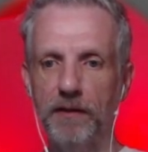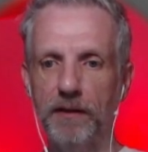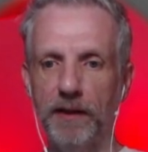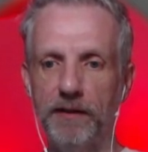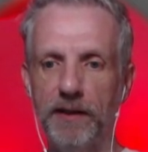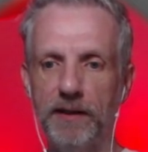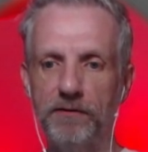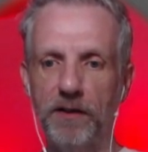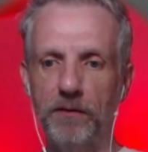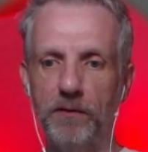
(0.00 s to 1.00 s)
And then
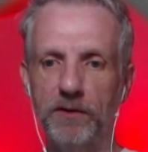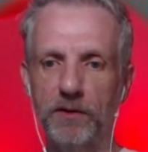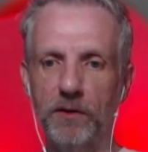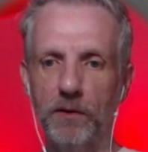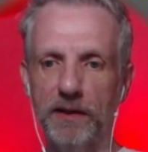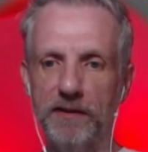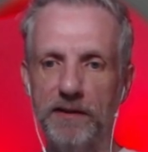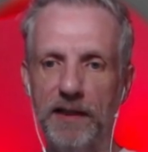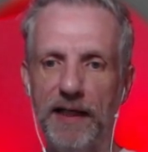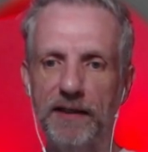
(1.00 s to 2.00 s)
if I were to go and
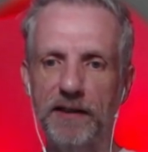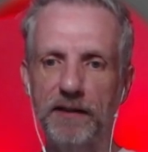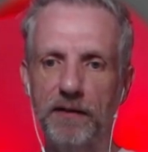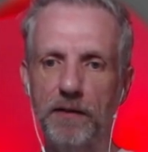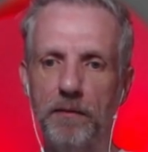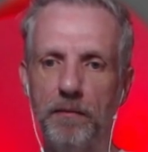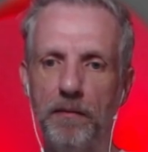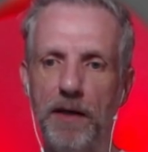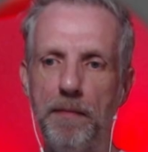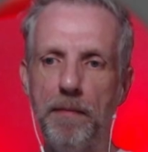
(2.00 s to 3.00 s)
take
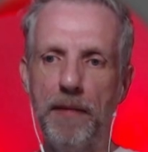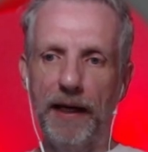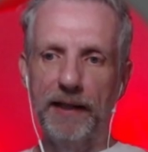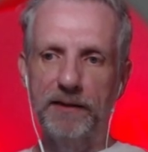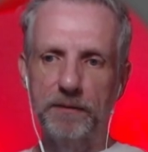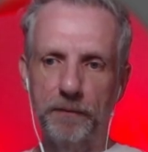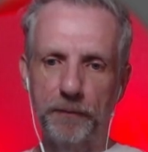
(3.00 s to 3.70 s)
my mat